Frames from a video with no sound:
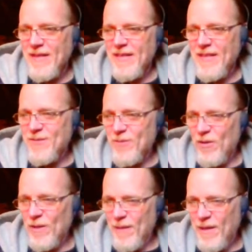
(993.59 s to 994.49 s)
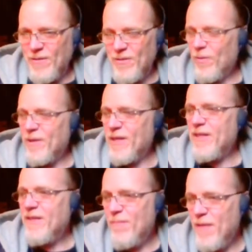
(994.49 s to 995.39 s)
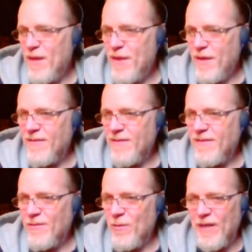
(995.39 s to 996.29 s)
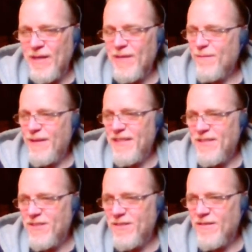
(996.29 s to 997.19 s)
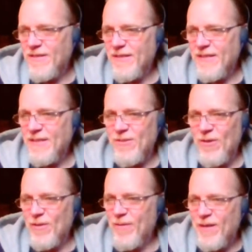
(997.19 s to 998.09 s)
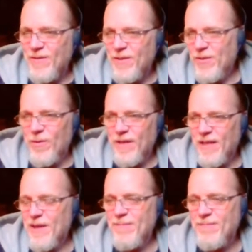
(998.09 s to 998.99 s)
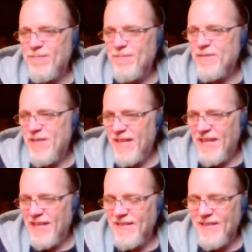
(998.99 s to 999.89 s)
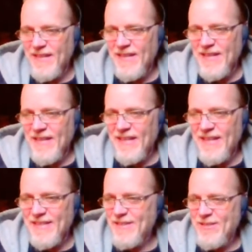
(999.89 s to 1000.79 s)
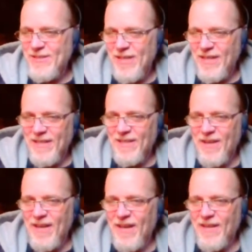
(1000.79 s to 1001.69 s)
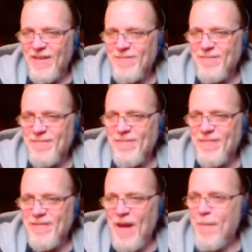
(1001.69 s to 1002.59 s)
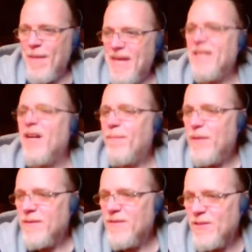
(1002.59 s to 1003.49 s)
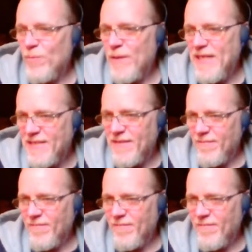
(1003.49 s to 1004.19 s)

it's all about Nordic myth, Nordic Vaesen. It's all around the Nordic setting. It's set in a made-up Sweden.